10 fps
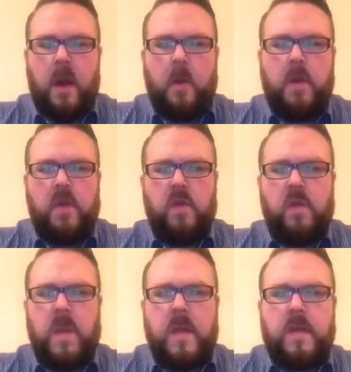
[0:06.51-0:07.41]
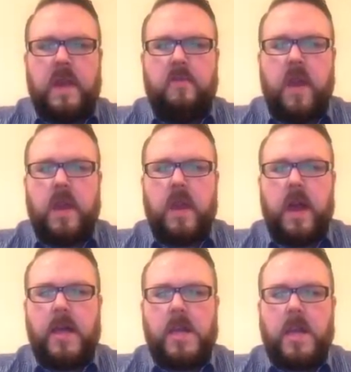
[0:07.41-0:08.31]
want to talk to you about the
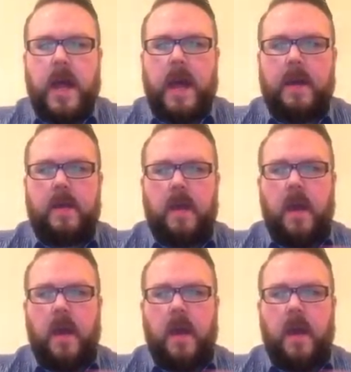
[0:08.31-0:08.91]
Deregulation Act,